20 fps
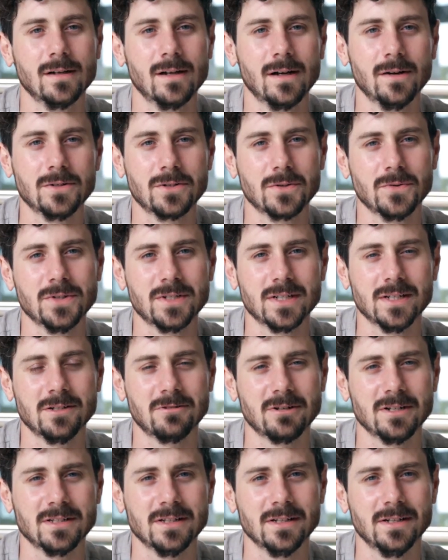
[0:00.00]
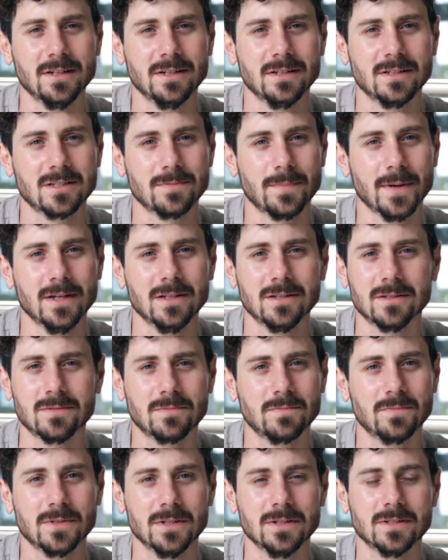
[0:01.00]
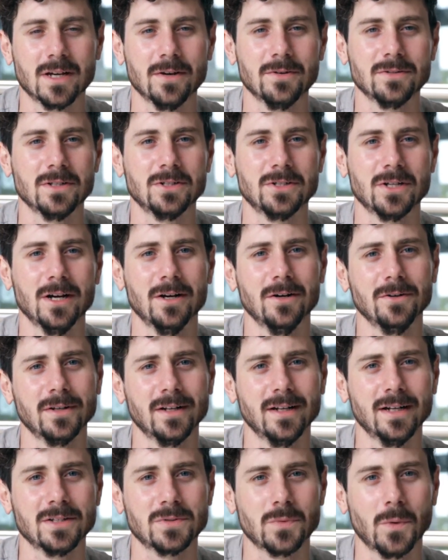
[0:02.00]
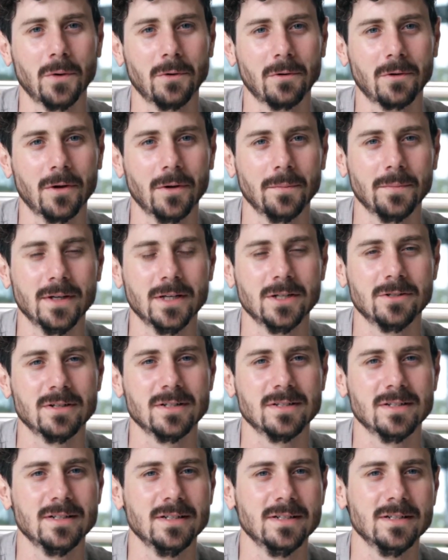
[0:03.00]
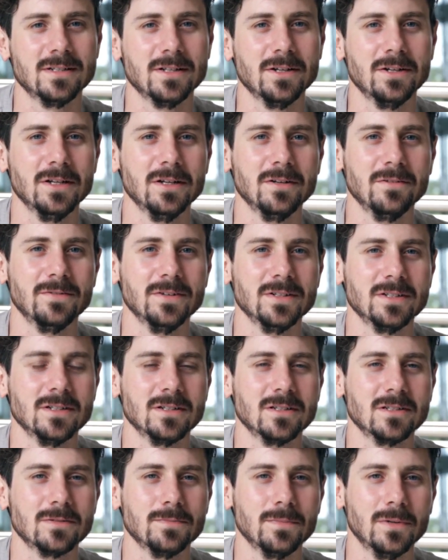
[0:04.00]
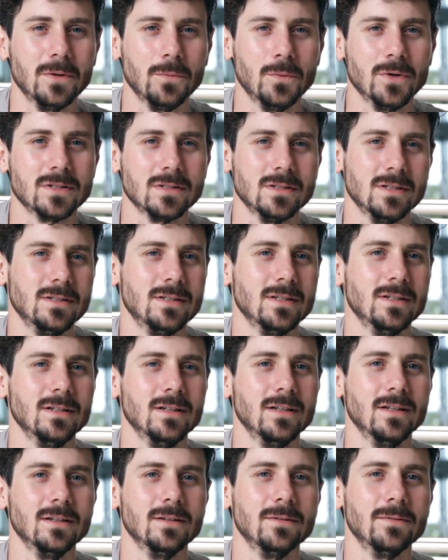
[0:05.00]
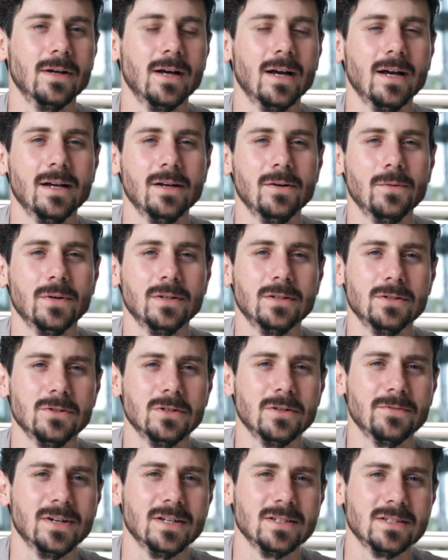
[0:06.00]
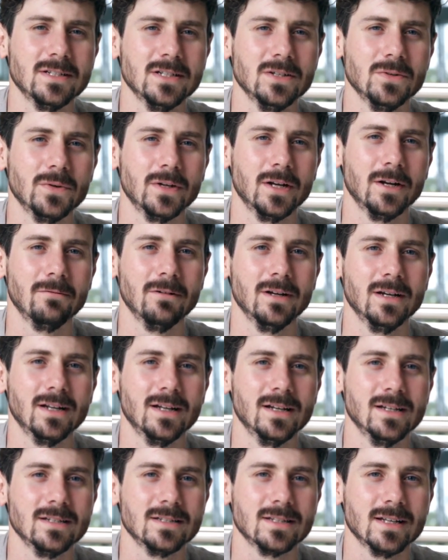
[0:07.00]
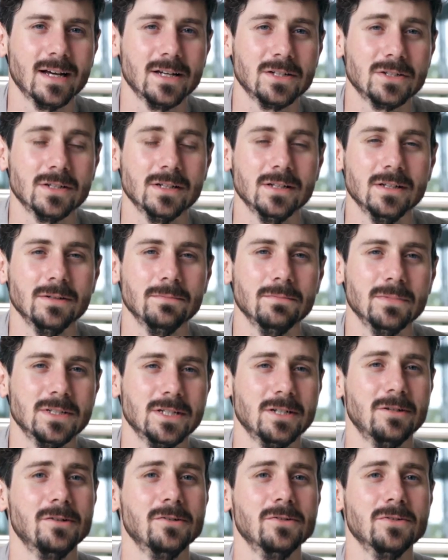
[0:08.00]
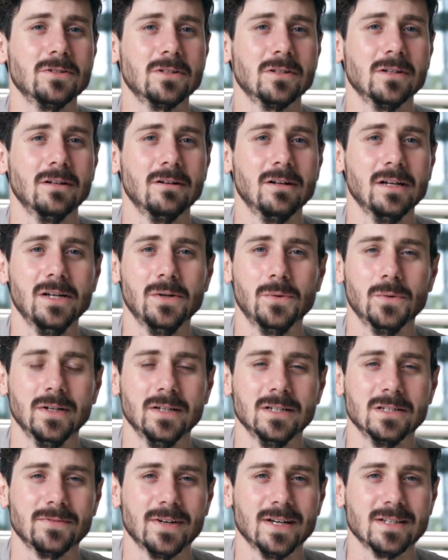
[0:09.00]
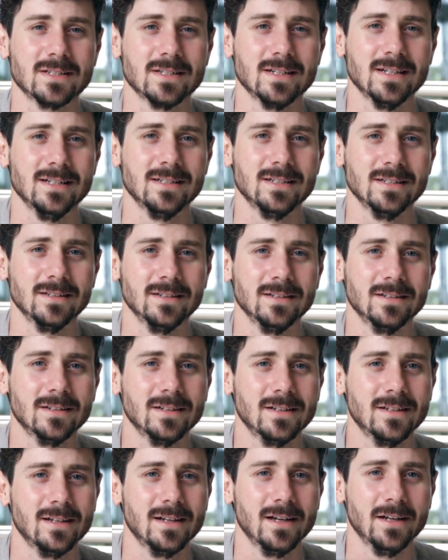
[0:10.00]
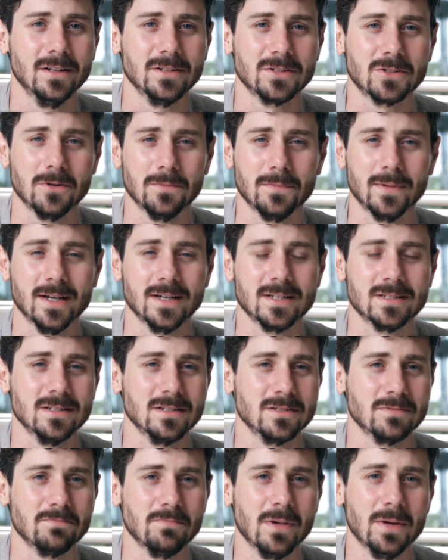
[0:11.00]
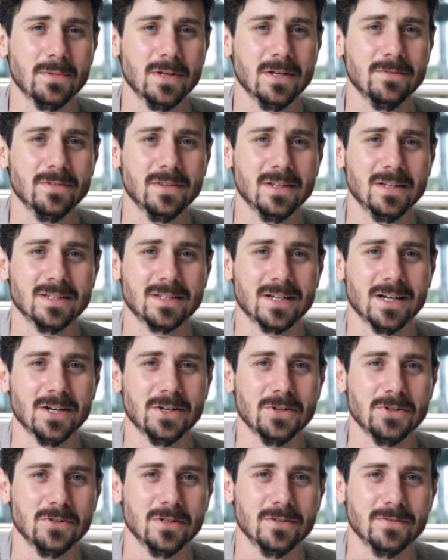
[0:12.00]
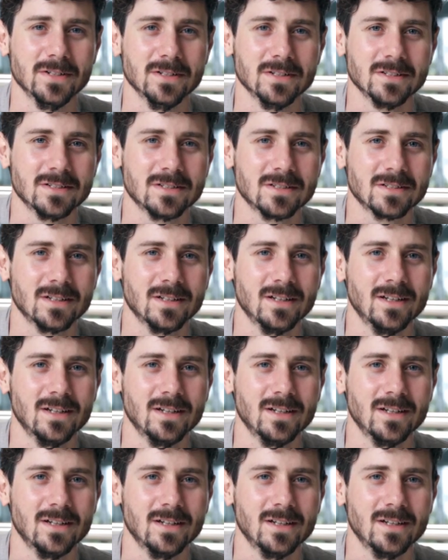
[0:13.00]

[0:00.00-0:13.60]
I was always interested in space since I was a child, and that's what got me interested in studying physics. But it wasn't until I went to university when I realized that actually materials are equally as fascinating and as complex as maybe even the entire universe.